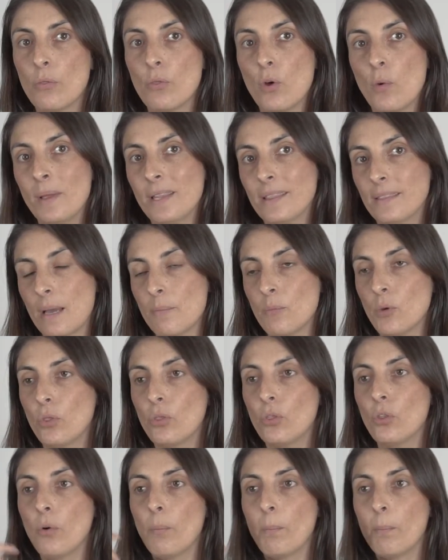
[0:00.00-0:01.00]
If this
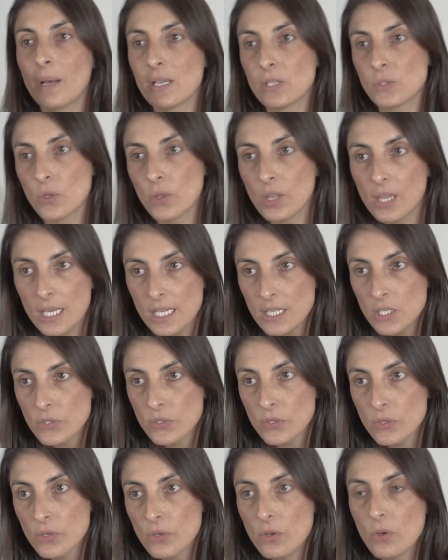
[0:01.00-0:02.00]
value is
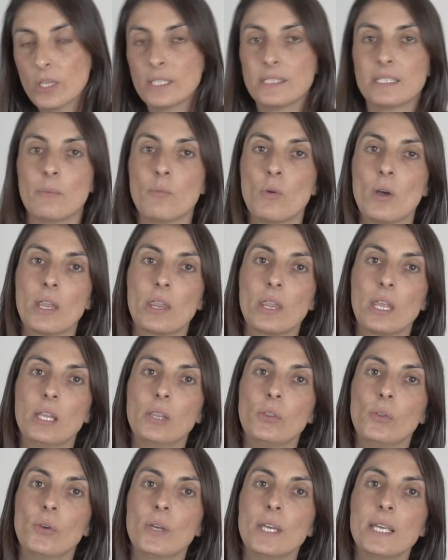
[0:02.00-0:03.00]
2 stops
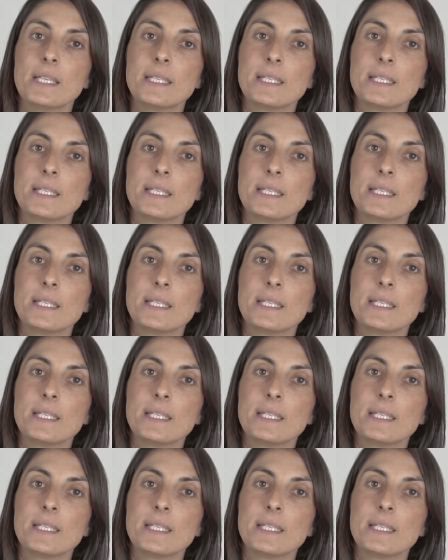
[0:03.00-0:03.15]
higher,